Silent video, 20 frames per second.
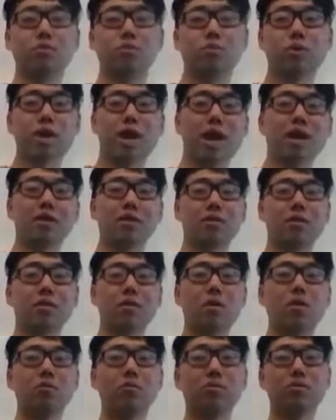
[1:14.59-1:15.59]
we add it
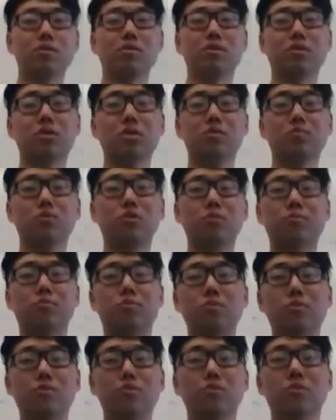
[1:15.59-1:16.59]
along with the steam to
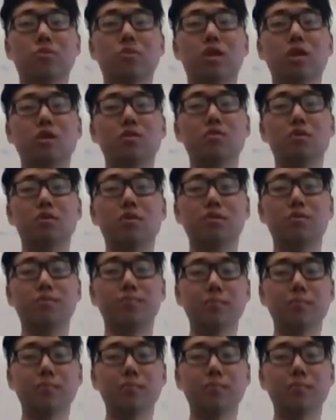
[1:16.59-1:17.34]
produce styrene.